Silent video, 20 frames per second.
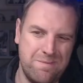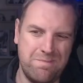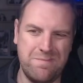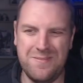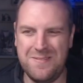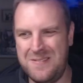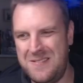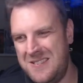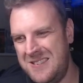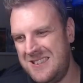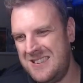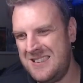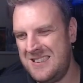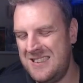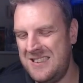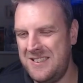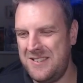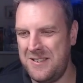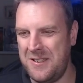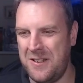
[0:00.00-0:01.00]

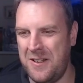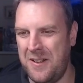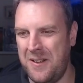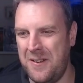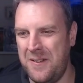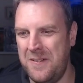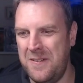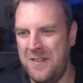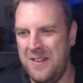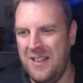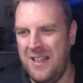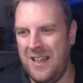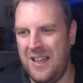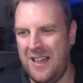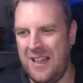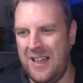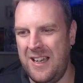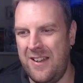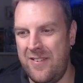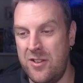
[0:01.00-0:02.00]
I don't know.
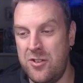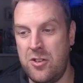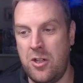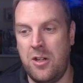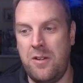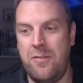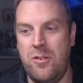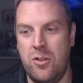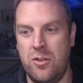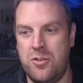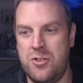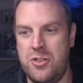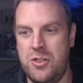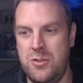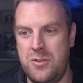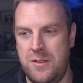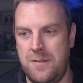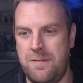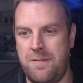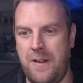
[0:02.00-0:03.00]
At the start of your
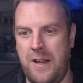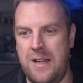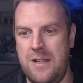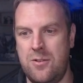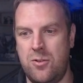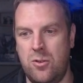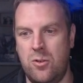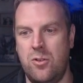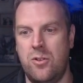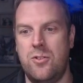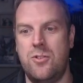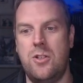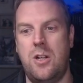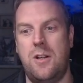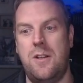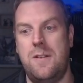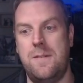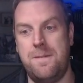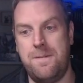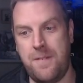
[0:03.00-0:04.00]
shooting phase or the start
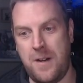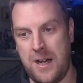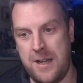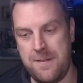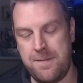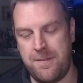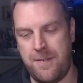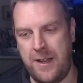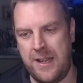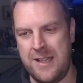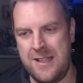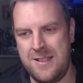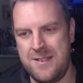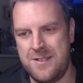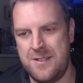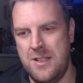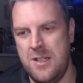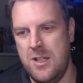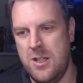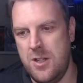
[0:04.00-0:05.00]
of the fight
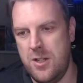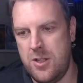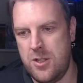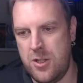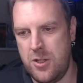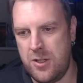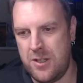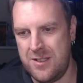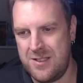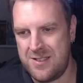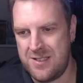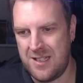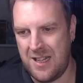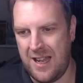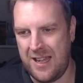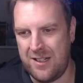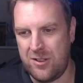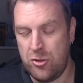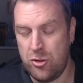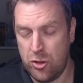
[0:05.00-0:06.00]
phase, you can
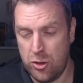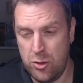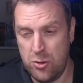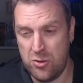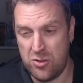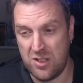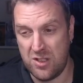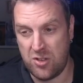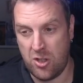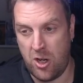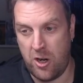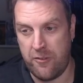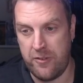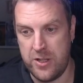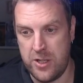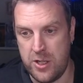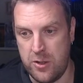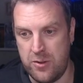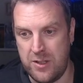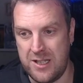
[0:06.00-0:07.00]
select 2 Skitarii
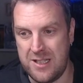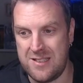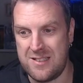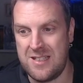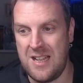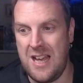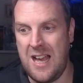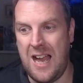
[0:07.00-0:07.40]
units